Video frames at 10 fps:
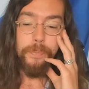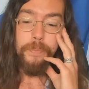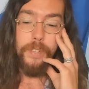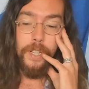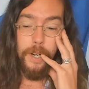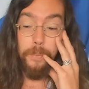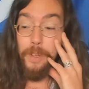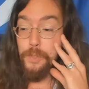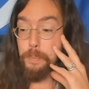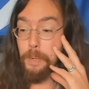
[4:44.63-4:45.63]
You know,
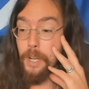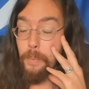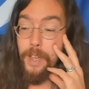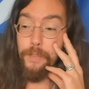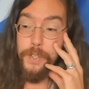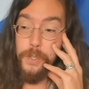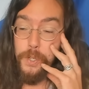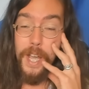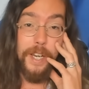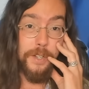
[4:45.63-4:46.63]
we've we've
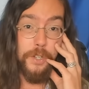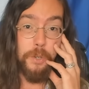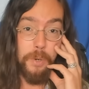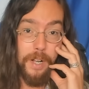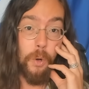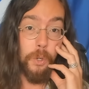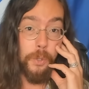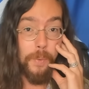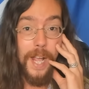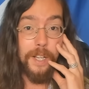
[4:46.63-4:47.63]
decided to uh, hold a
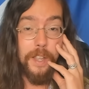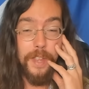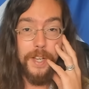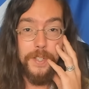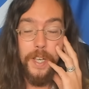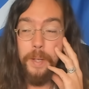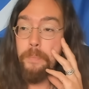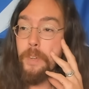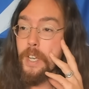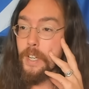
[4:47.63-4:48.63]
rally that day
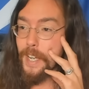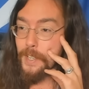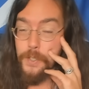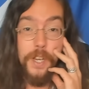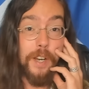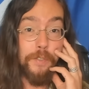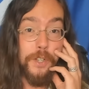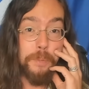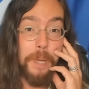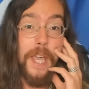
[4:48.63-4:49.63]
instead of a
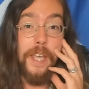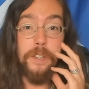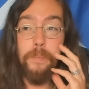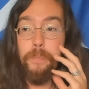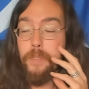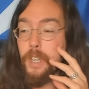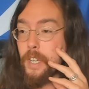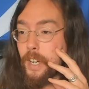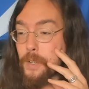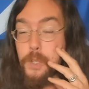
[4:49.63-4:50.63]
debate.
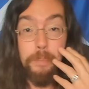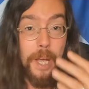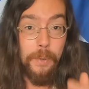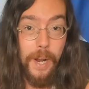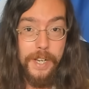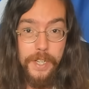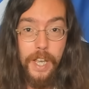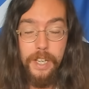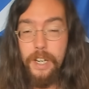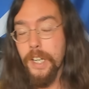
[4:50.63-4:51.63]
You know, it's a better
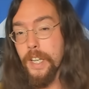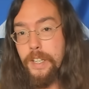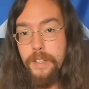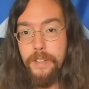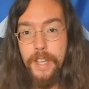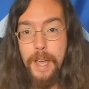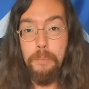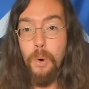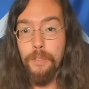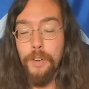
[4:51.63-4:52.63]
idea. You know, you can get
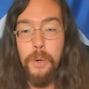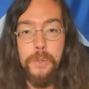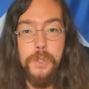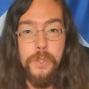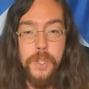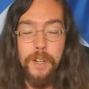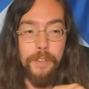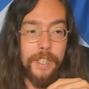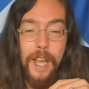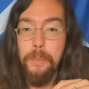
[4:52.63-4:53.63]
more votes and stuff
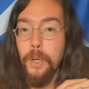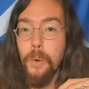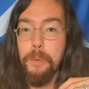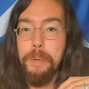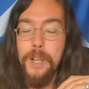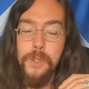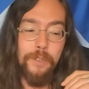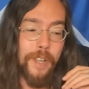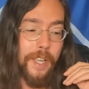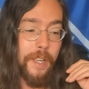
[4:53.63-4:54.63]
like that. We're going to
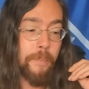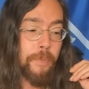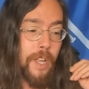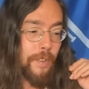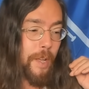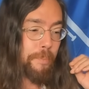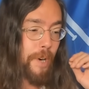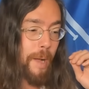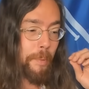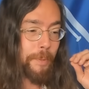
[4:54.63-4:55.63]
Pennsylvania. They
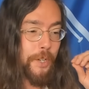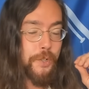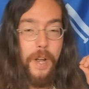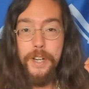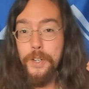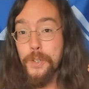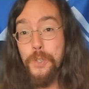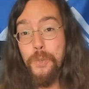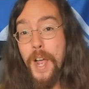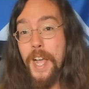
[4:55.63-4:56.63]
probably tried to
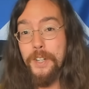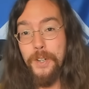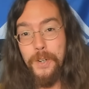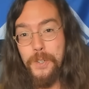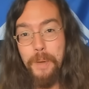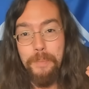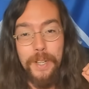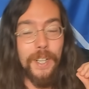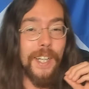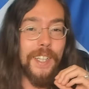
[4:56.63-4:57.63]
distract her or
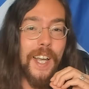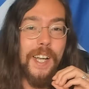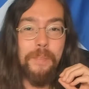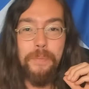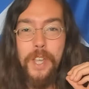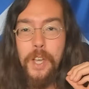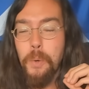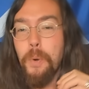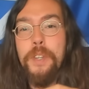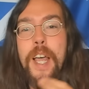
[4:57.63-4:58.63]
something like that.
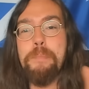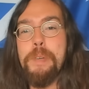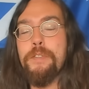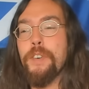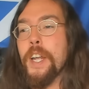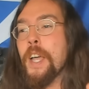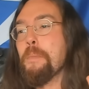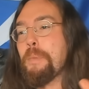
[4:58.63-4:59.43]
Wouldn't that be funny?